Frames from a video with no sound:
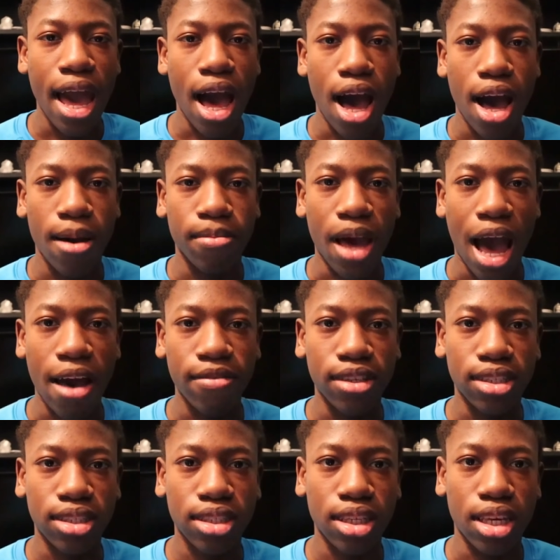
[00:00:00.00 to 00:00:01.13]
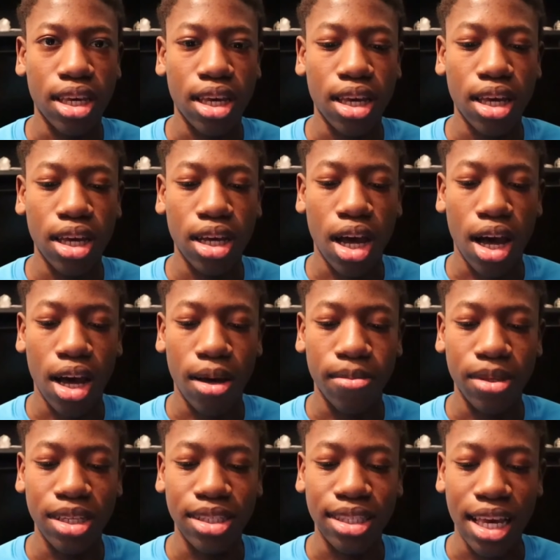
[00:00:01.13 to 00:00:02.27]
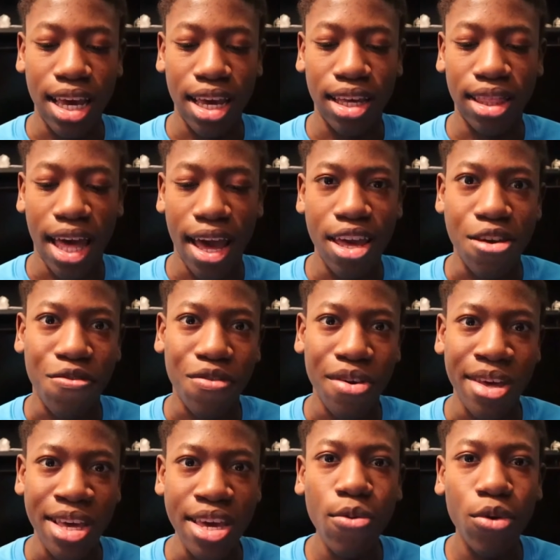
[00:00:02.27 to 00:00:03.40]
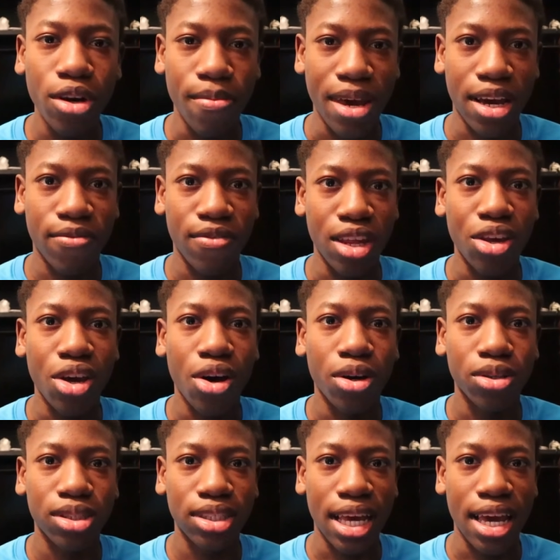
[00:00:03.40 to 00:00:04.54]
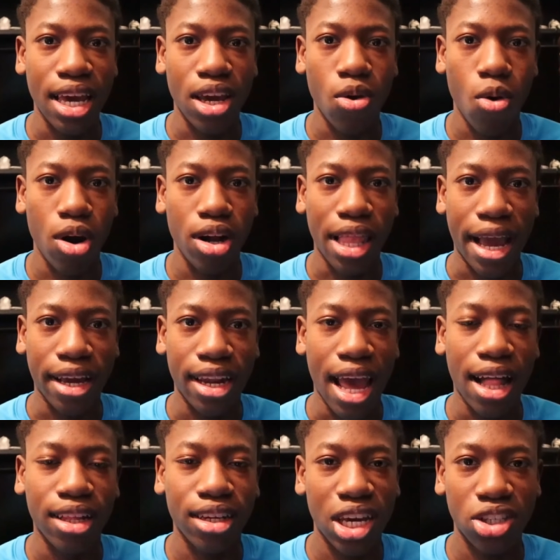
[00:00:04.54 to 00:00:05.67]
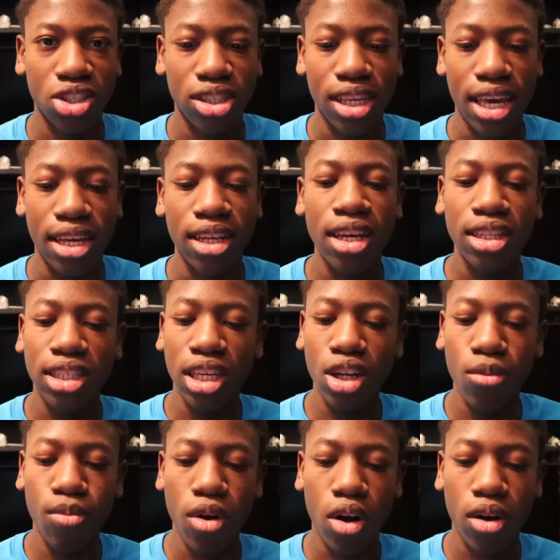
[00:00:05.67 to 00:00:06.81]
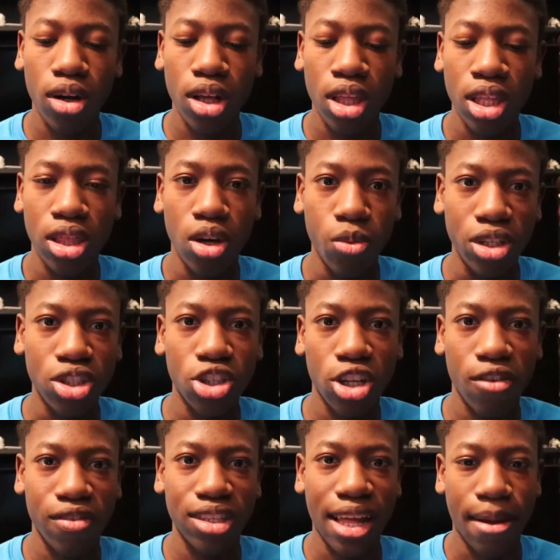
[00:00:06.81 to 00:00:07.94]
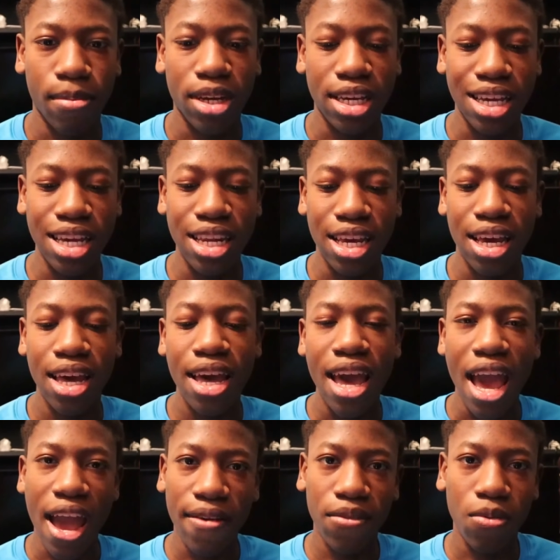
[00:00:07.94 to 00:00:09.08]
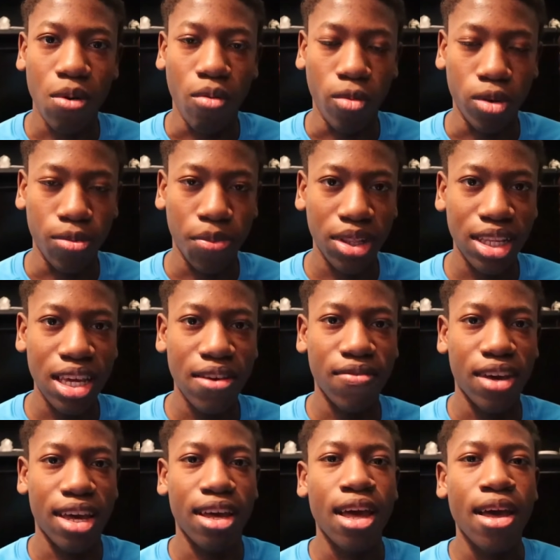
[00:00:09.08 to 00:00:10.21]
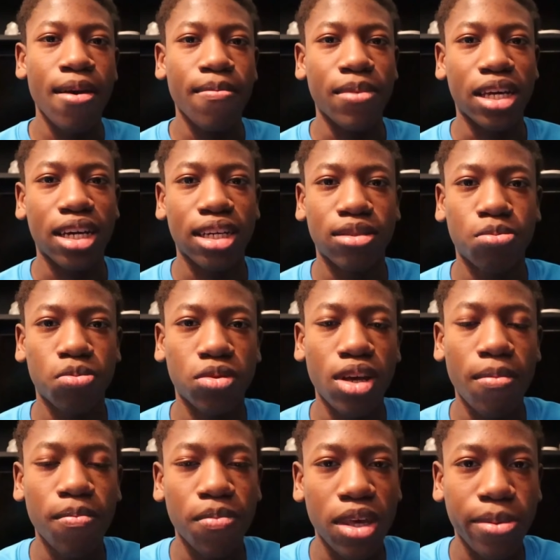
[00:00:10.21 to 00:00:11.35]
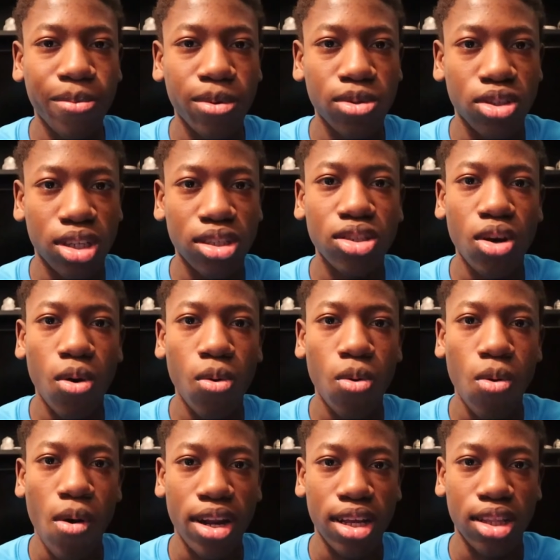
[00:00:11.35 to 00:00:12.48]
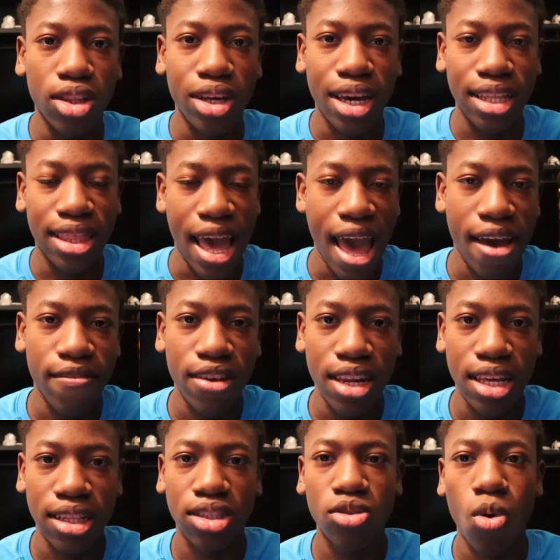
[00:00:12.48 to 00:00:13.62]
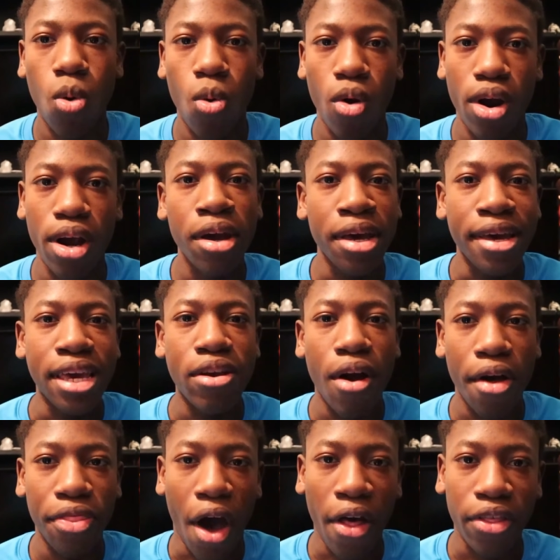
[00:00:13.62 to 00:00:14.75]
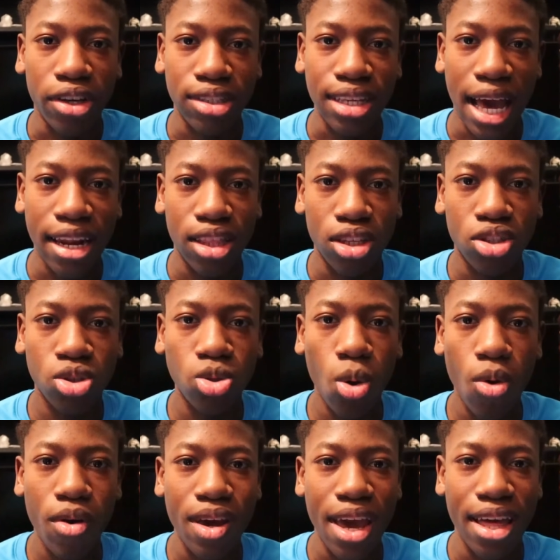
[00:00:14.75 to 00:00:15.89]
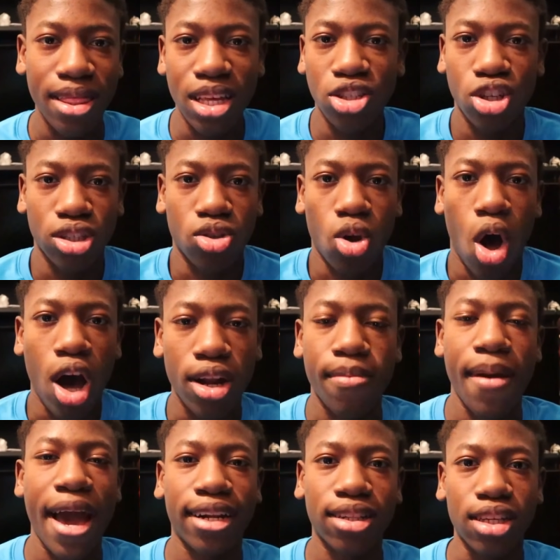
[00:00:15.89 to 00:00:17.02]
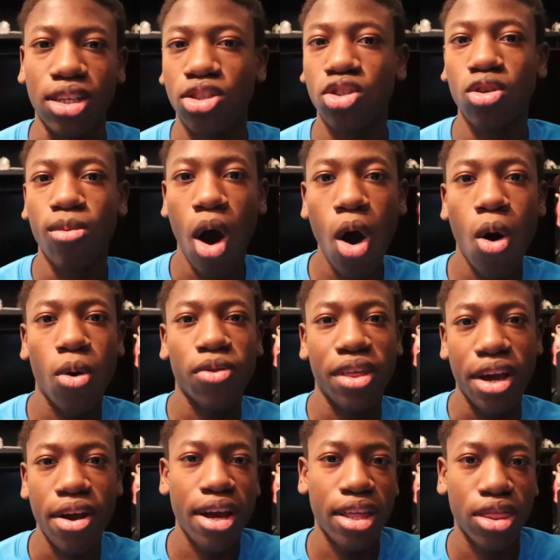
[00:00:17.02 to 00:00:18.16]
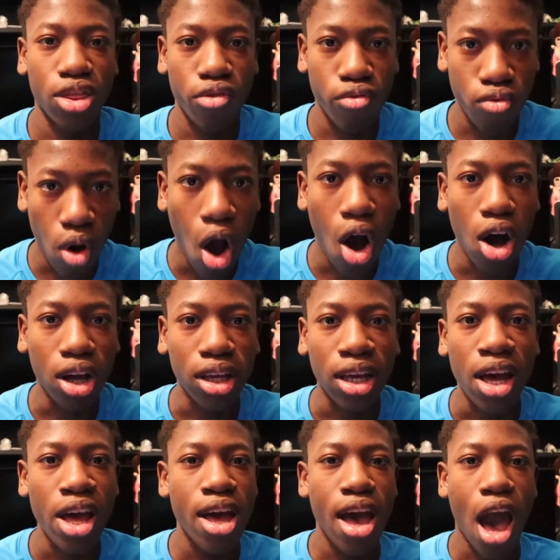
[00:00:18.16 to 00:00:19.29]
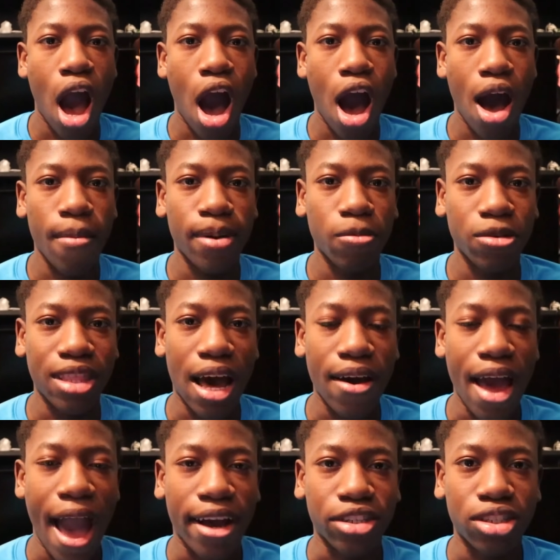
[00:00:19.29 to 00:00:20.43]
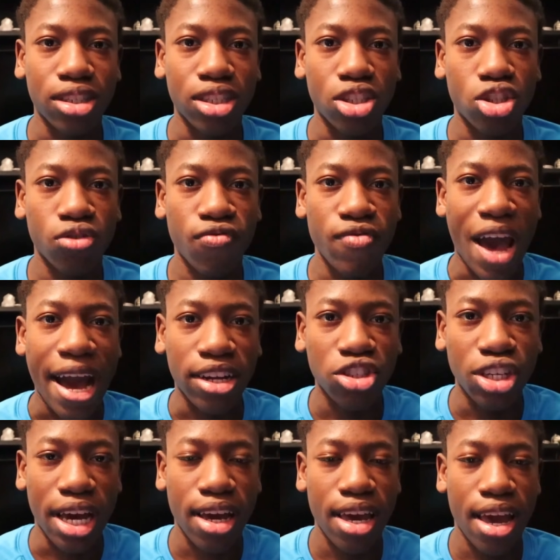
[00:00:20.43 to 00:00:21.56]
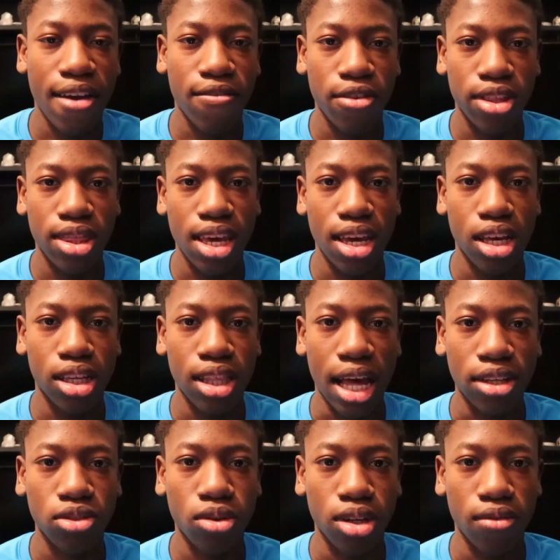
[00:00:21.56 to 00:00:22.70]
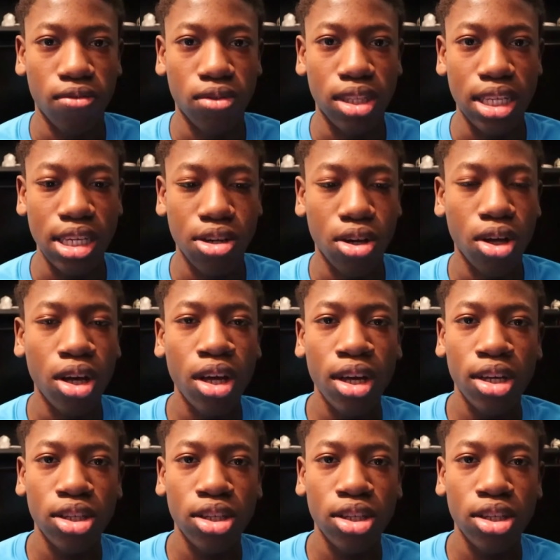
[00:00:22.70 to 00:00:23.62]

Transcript: Obviously, he's saying that if he were to make a video saying, or like an allegation saying, Tito broke the windshield of his Lamborghini, everyone would believe it, because some people just don't want to look at the evidence or hear the other side of the story, and they just automatically assume, oh, they're in the wrong, without actually fact checking everything, that sort of deal.